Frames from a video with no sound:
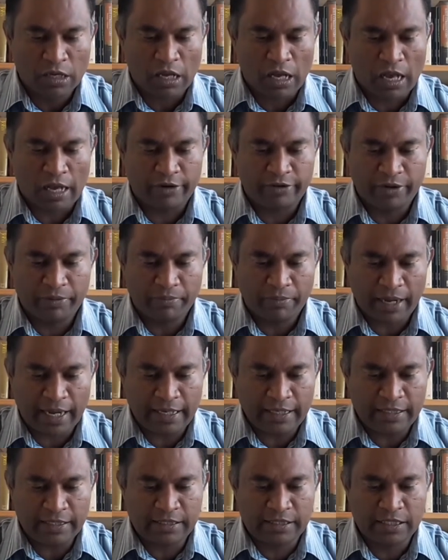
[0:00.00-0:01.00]
uh,
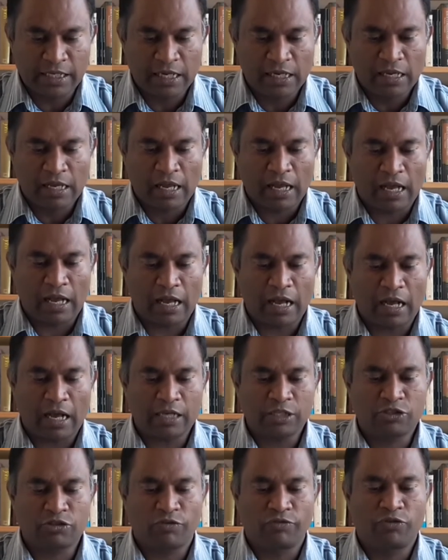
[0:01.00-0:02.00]
reminds uh,
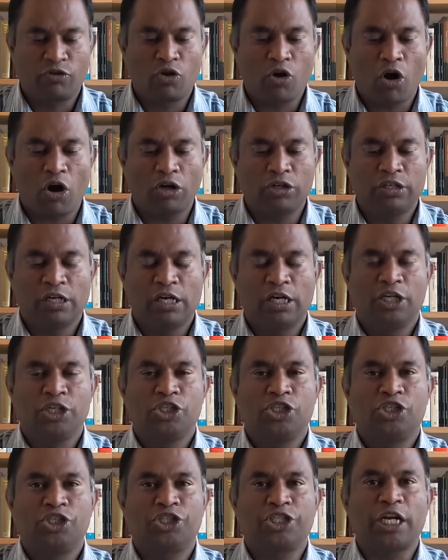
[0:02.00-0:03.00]
us of God
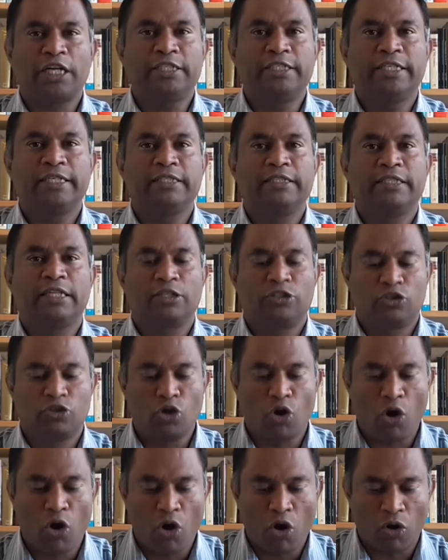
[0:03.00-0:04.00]
shutting the
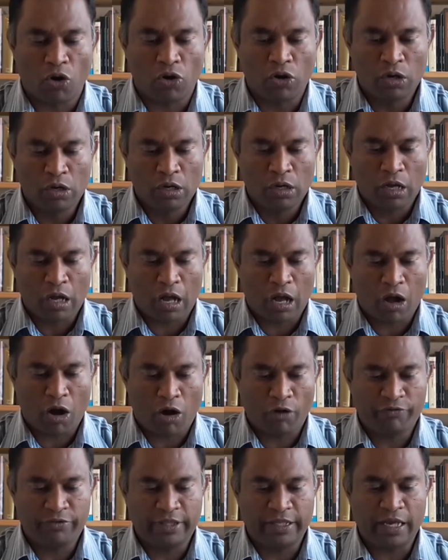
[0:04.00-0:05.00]
door uh,
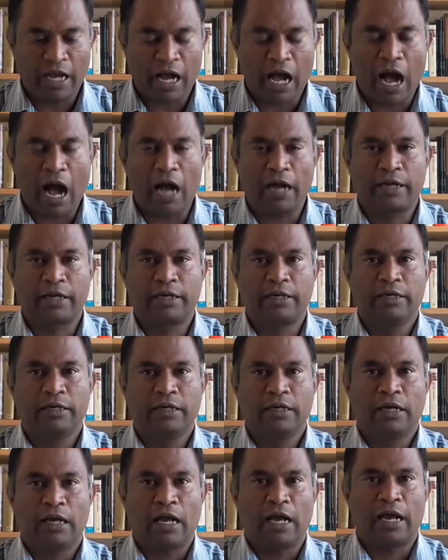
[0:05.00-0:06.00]
of the ark
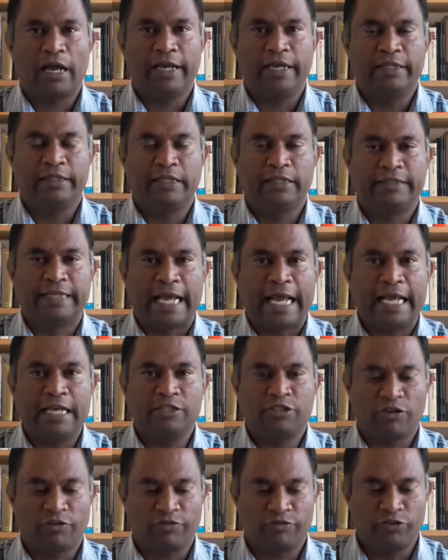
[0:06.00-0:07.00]
uh, in the
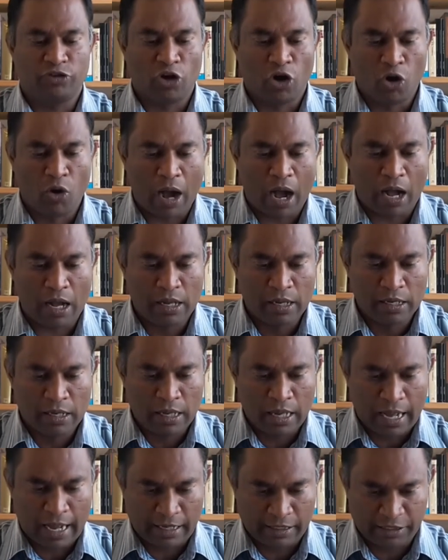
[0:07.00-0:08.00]
days of Noah
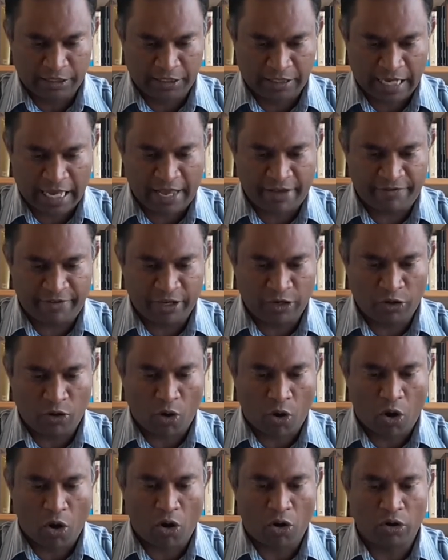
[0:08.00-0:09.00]
and saving
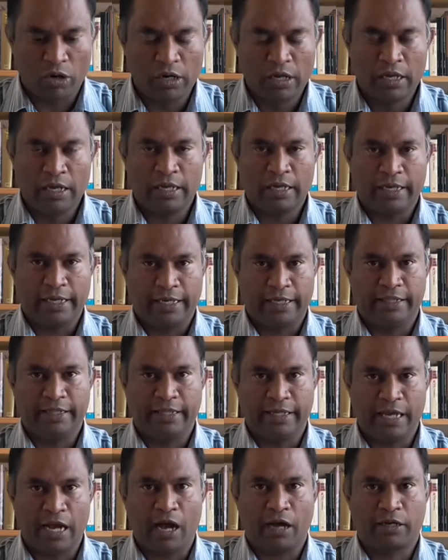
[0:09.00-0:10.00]
all in
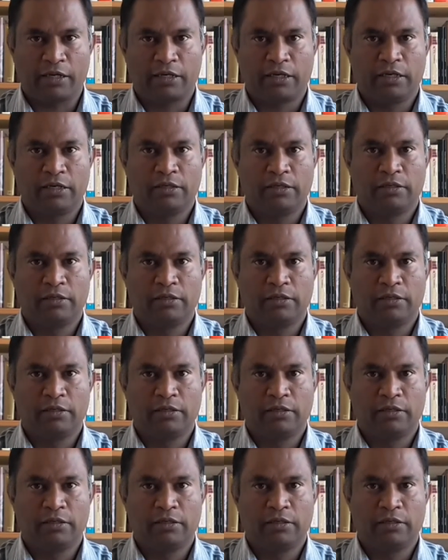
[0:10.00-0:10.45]
the ark.